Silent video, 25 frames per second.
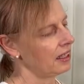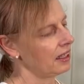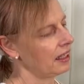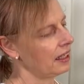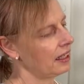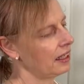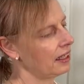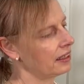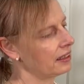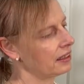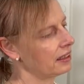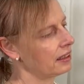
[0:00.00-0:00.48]

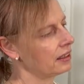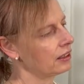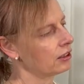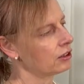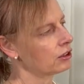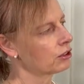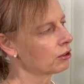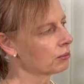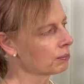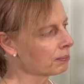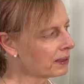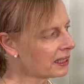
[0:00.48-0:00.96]
And
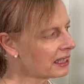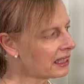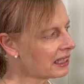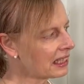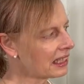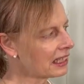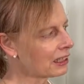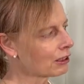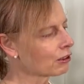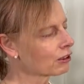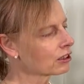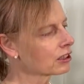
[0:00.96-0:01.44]
to me,
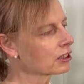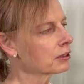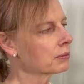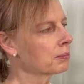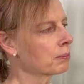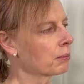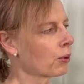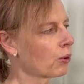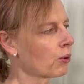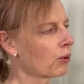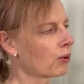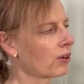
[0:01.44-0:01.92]
it looks
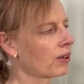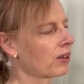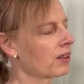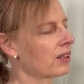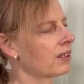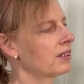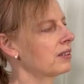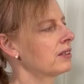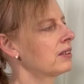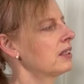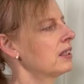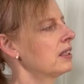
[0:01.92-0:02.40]

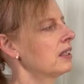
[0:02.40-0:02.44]
more